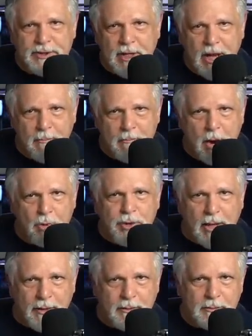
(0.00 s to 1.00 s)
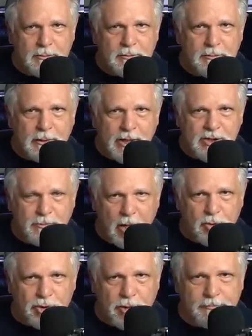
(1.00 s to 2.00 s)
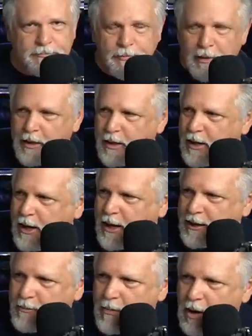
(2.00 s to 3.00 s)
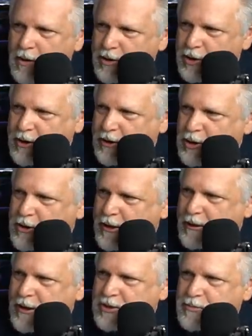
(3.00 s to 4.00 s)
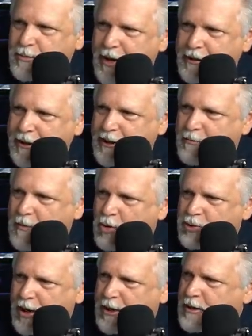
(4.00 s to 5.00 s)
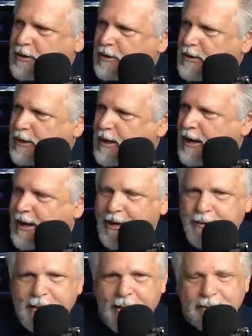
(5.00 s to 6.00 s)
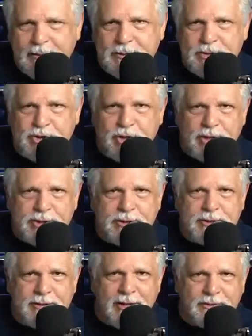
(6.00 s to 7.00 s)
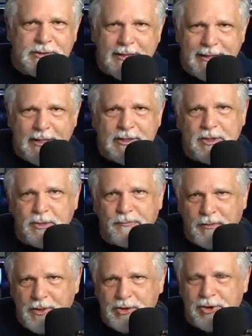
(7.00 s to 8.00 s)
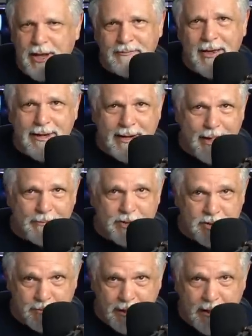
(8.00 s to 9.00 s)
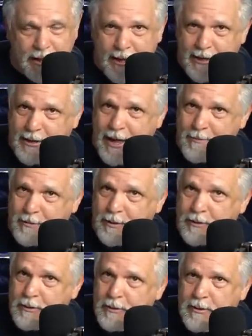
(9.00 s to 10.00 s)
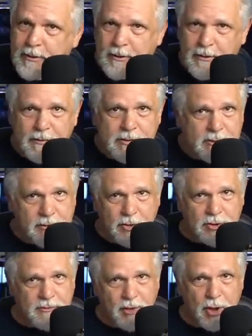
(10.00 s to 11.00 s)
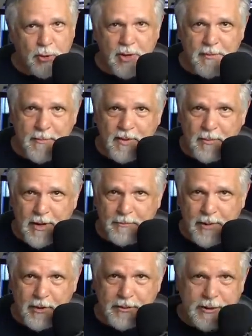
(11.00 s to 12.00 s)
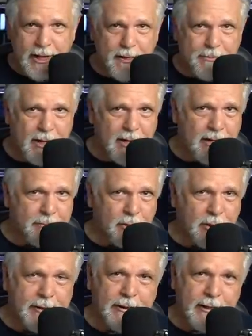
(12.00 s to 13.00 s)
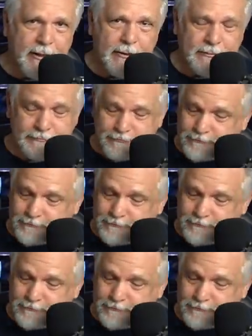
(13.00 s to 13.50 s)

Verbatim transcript: ammonia explosion. You get a spike in ammonia, and that is just devastating to the fish. I've had it happen to me. I had it happen. Those of you who remember my Paratilapia Pollini,